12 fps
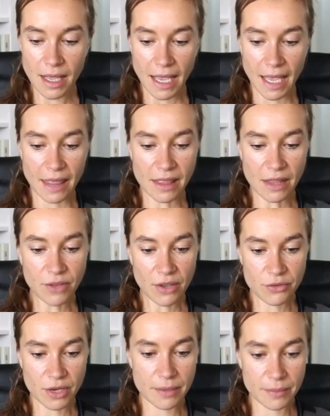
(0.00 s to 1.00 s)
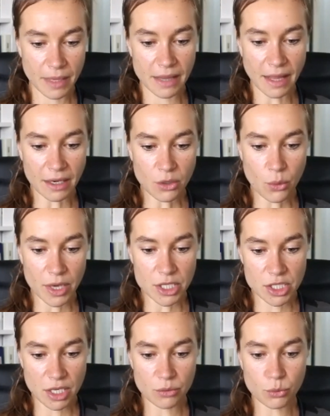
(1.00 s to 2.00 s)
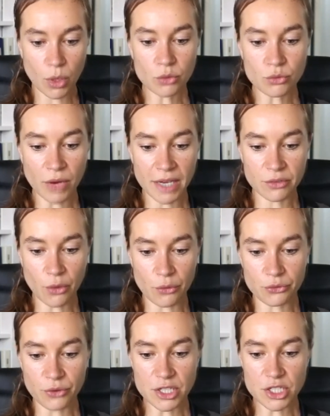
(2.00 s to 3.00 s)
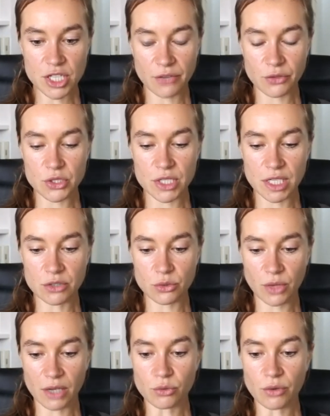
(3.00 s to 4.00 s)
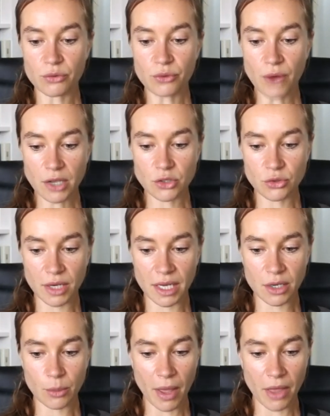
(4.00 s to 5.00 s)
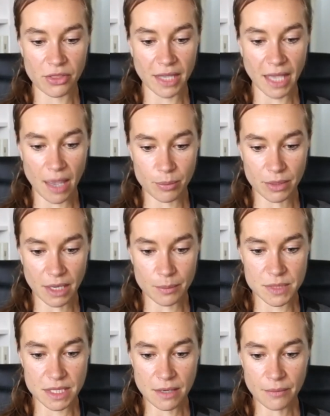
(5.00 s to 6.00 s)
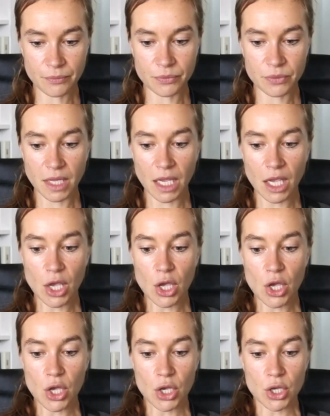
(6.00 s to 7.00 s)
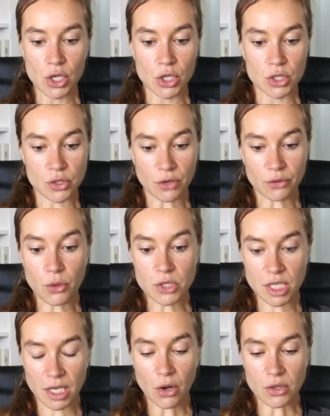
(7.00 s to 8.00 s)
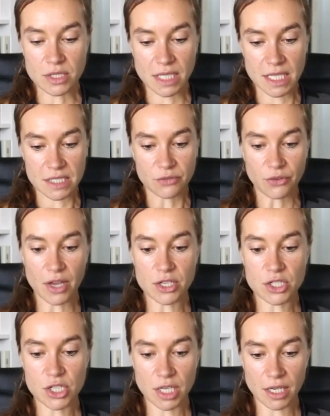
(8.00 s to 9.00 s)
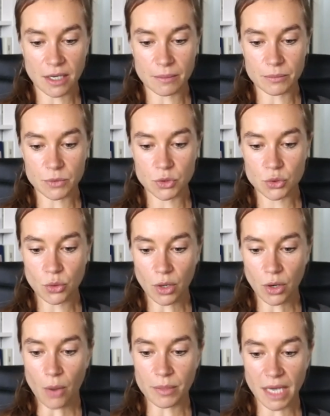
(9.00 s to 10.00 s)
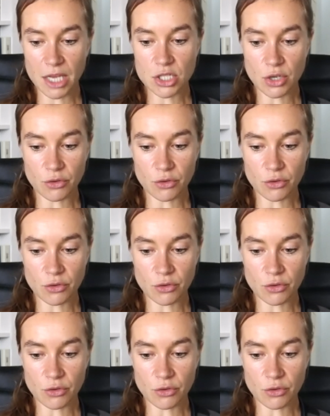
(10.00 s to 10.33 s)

And then we have another question. What rate of Frenchies have you seen to get refractory idiopathic epilepsy? So unfortunately lost his Frenchie to a combination of